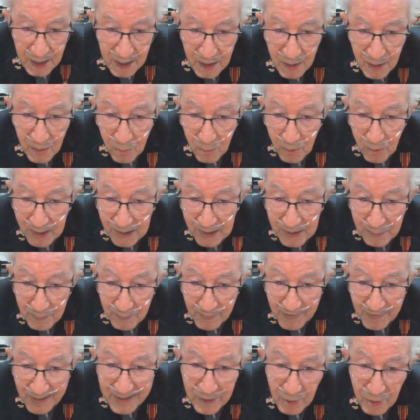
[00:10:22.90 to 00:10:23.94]
Well,
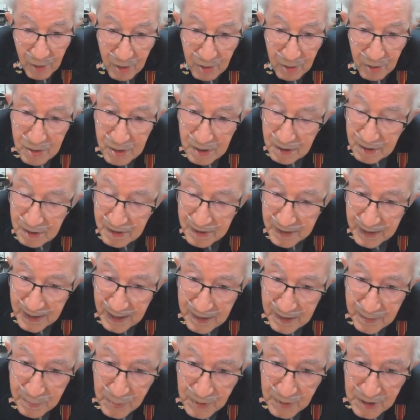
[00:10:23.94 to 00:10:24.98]
my uncle
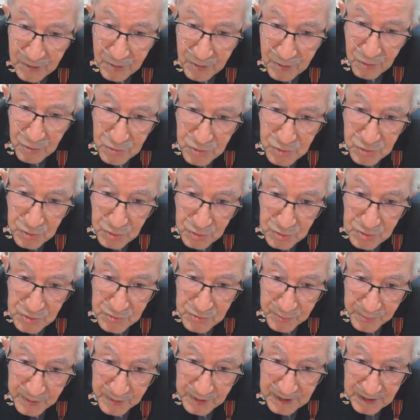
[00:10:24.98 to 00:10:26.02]
gave me those shoes
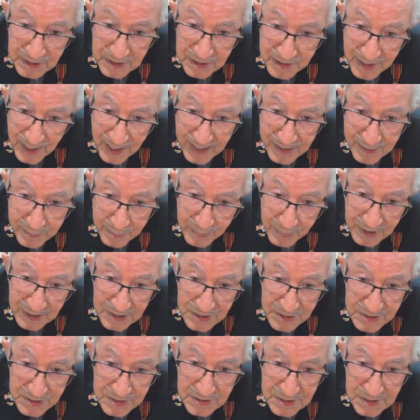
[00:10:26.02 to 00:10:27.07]
with the
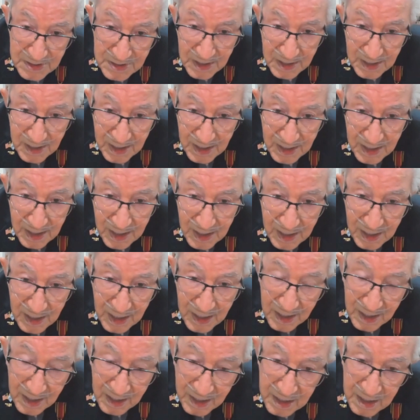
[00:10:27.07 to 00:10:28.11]
diamonds.
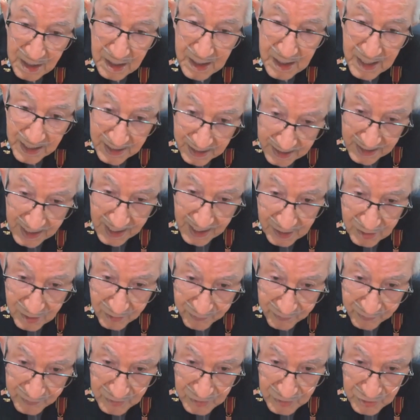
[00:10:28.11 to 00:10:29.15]
He got out of the